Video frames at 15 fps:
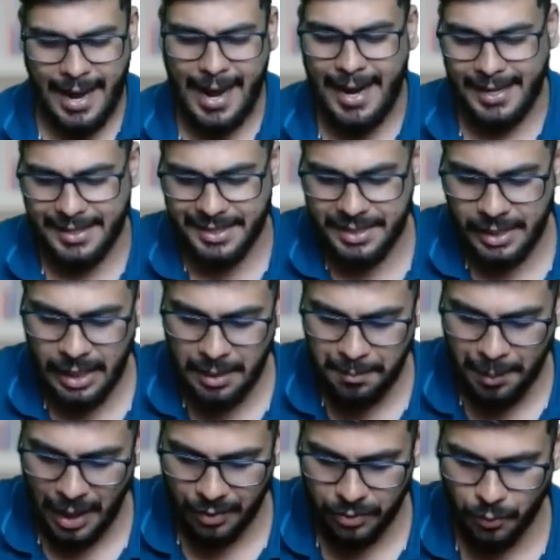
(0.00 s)
And the second
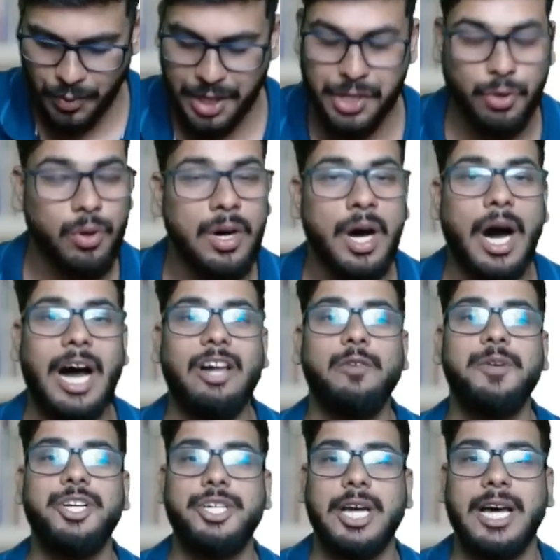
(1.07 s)
part of the video, I'll
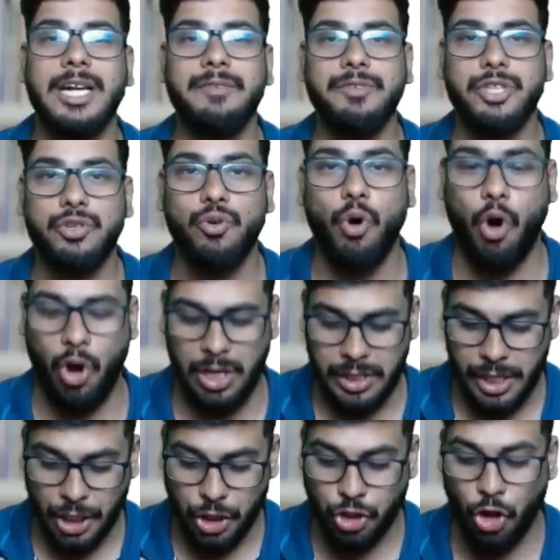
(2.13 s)
be sharing with you all
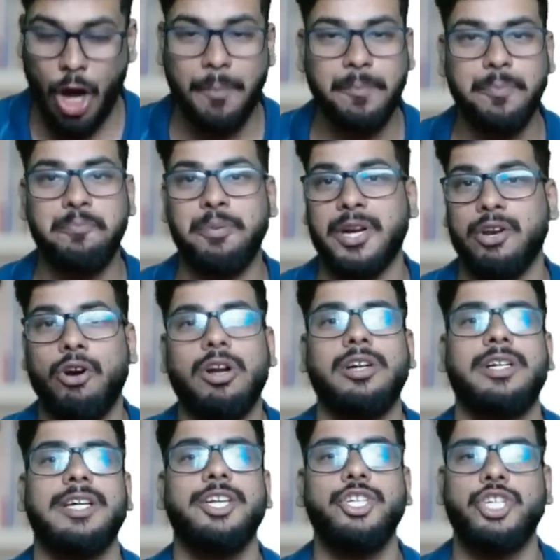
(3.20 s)
the top
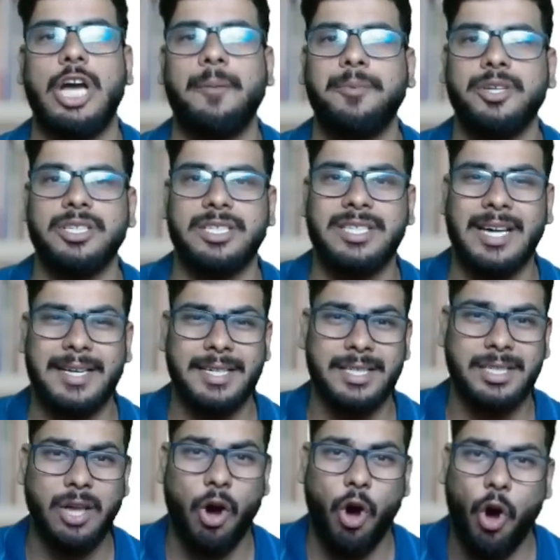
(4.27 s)
priority chapters, that is
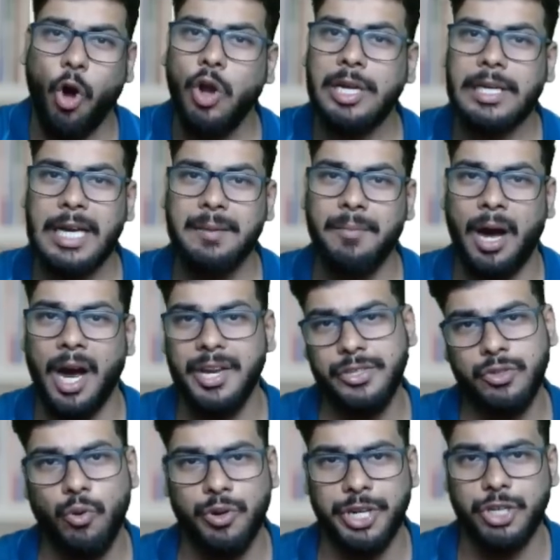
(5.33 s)
the all-time high
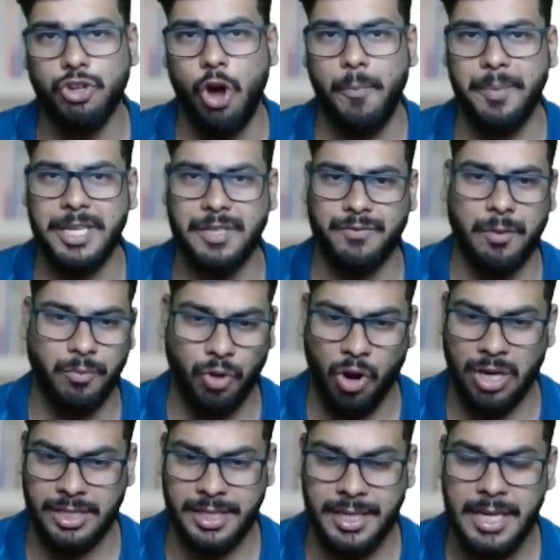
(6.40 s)
scoring topics from
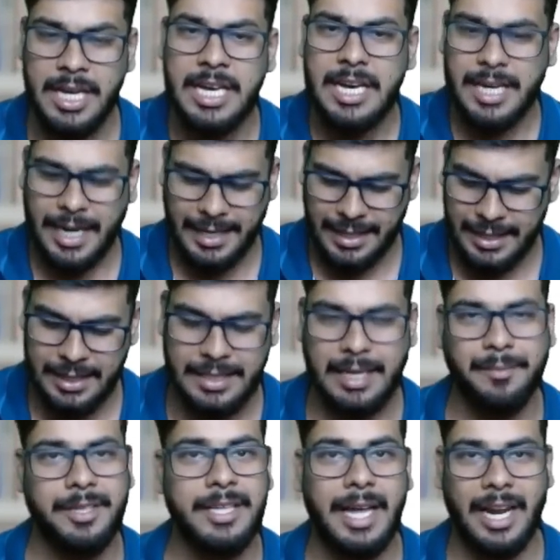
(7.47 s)
costing, right? This is
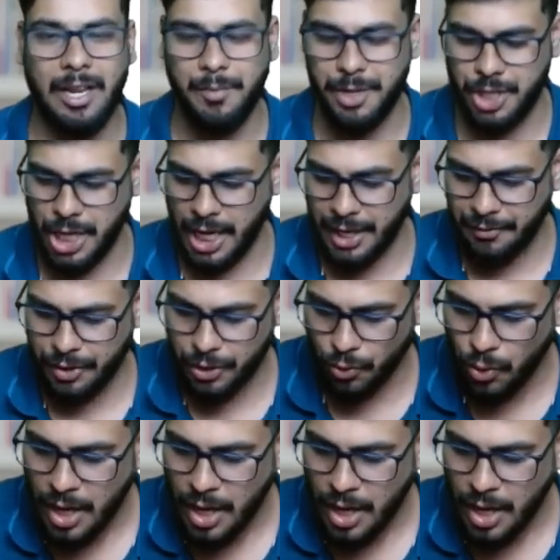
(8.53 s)
something that I'll be sharing with you.